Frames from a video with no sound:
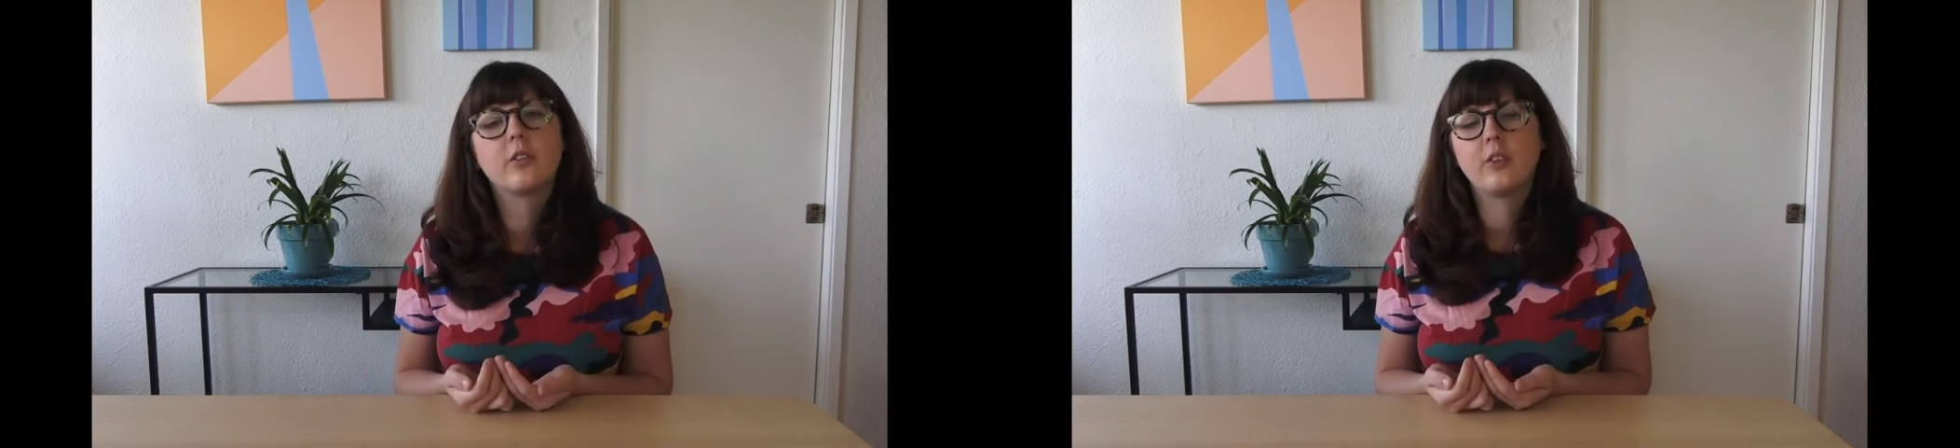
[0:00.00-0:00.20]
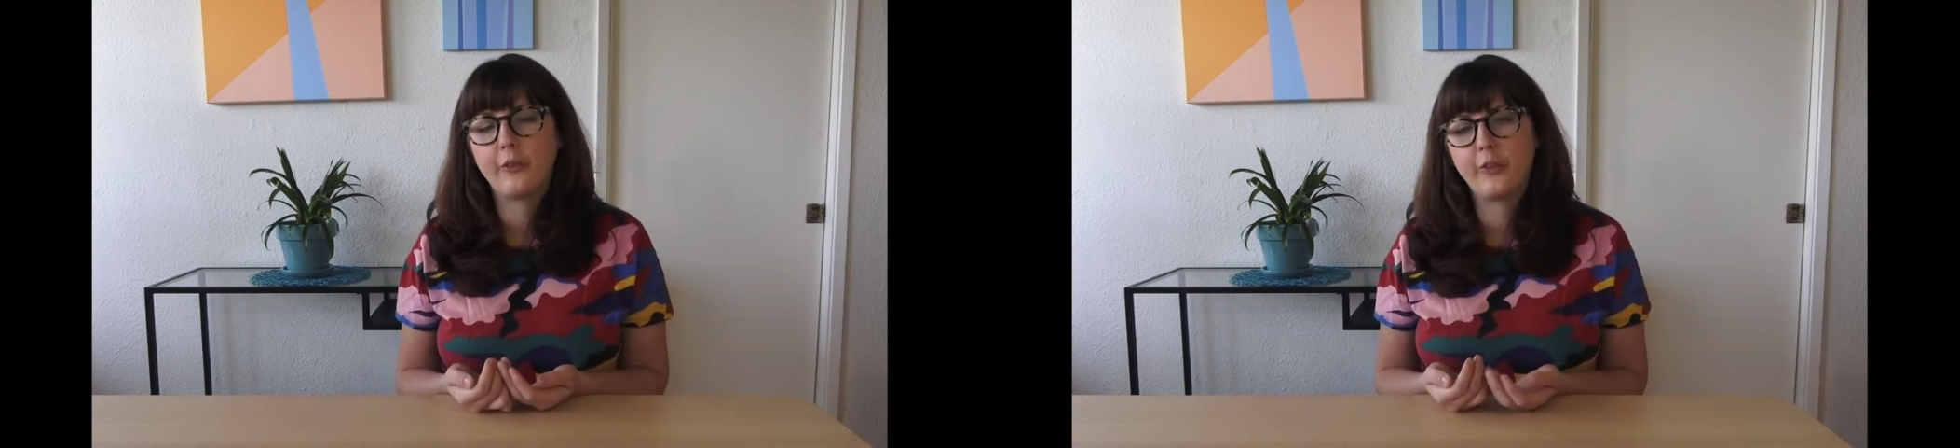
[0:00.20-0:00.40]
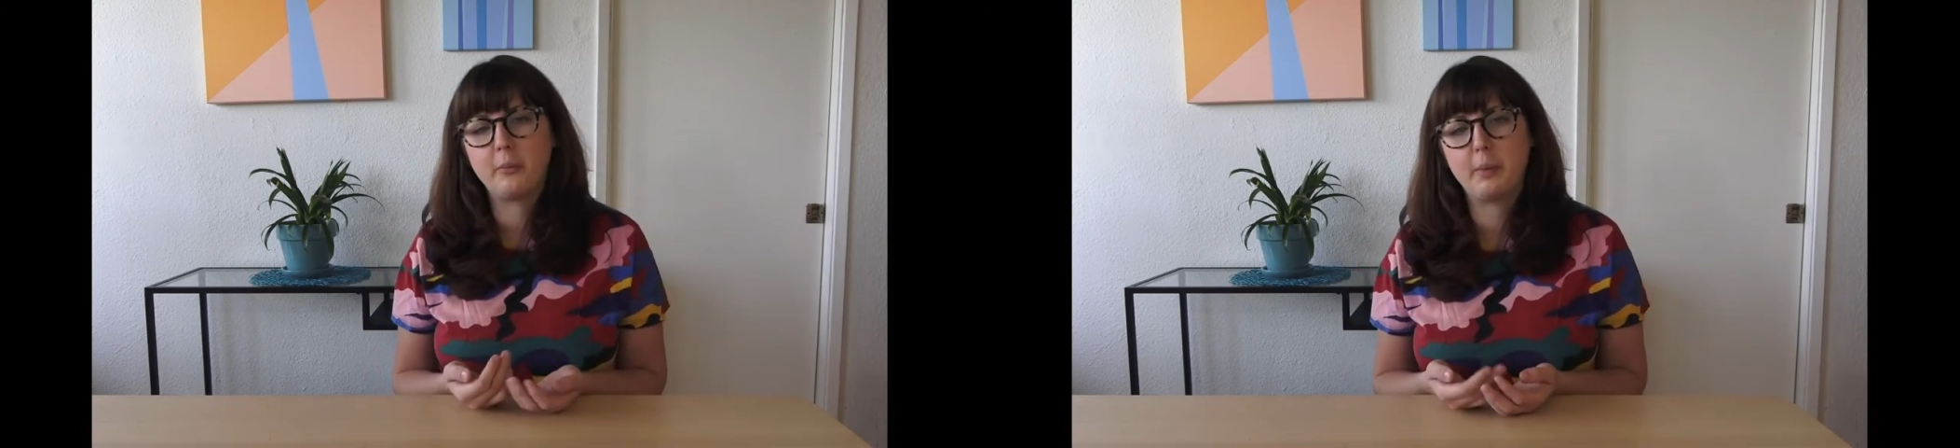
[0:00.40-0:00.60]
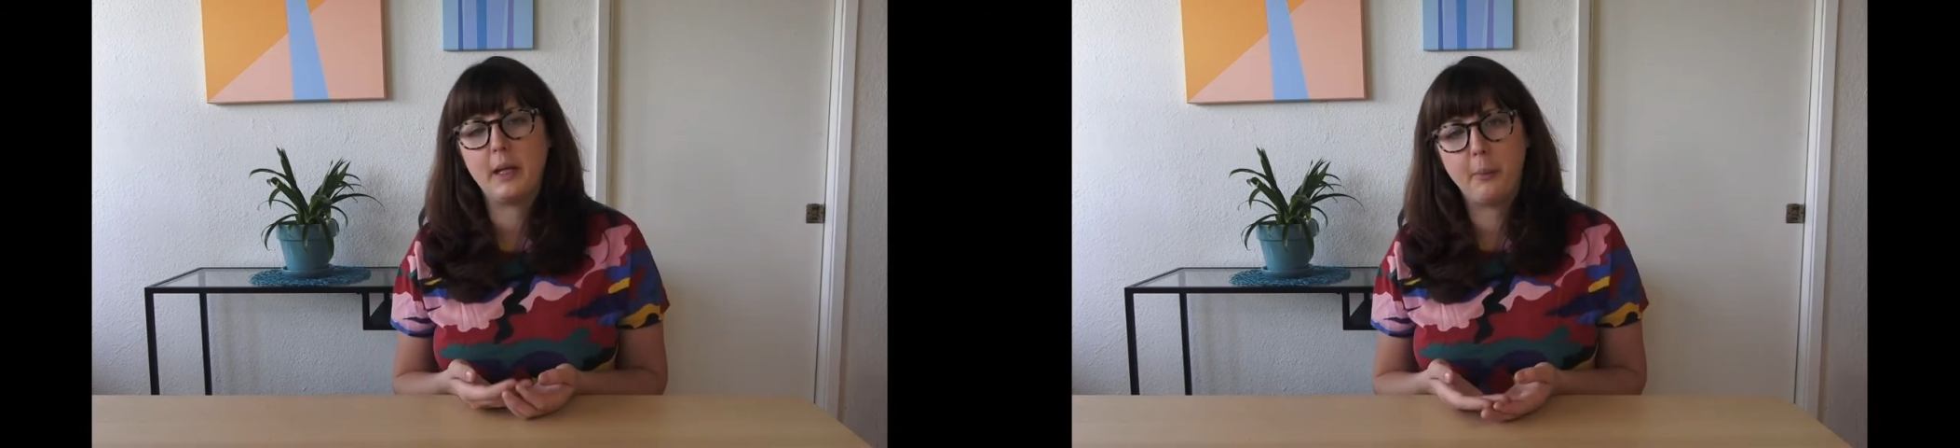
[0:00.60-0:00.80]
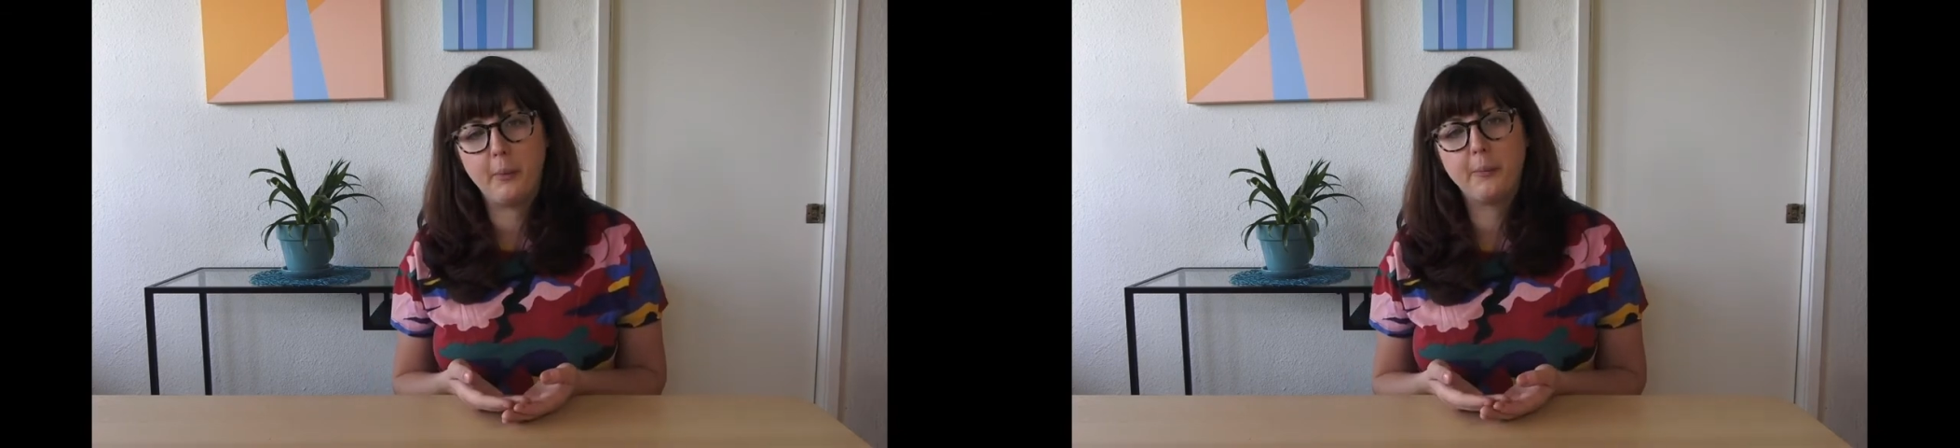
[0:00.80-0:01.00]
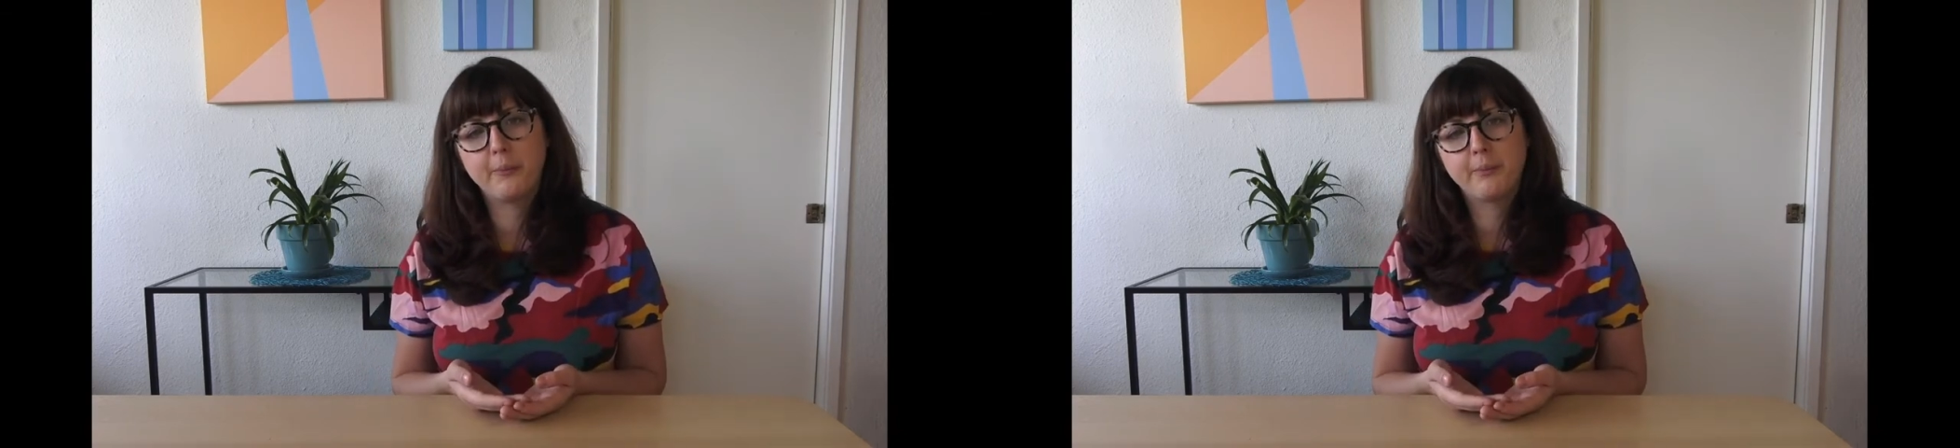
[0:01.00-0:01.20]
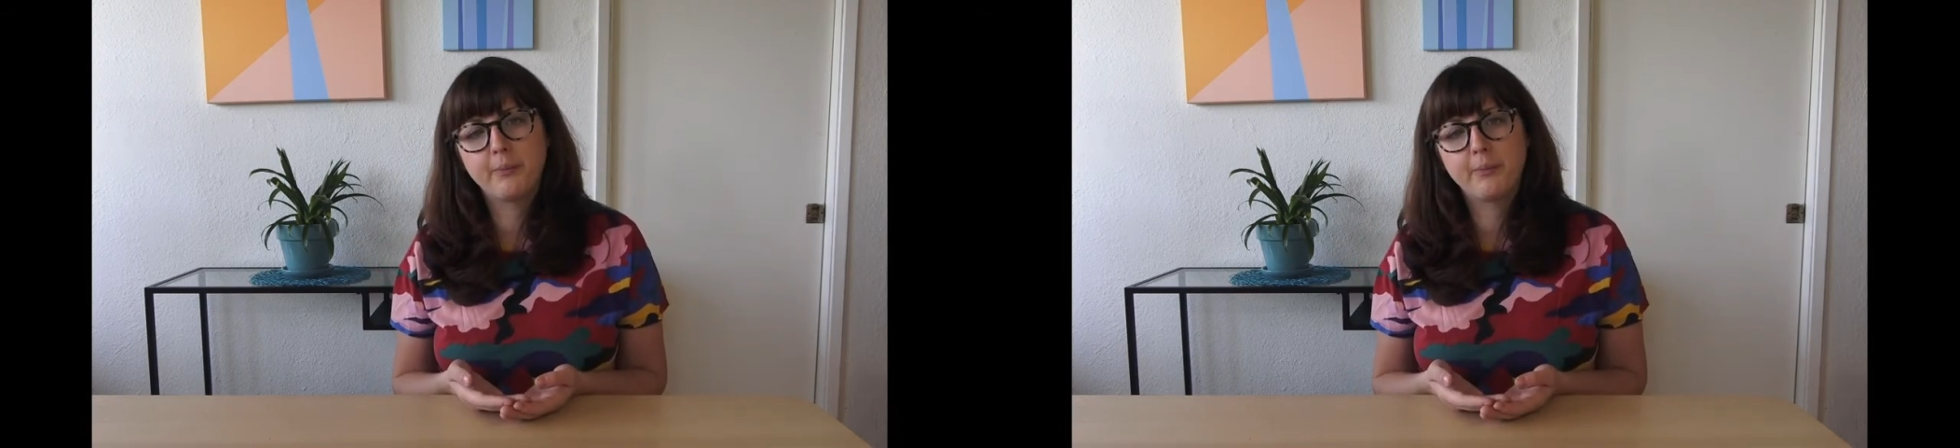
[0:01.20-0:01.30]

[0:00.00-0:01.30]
of different people.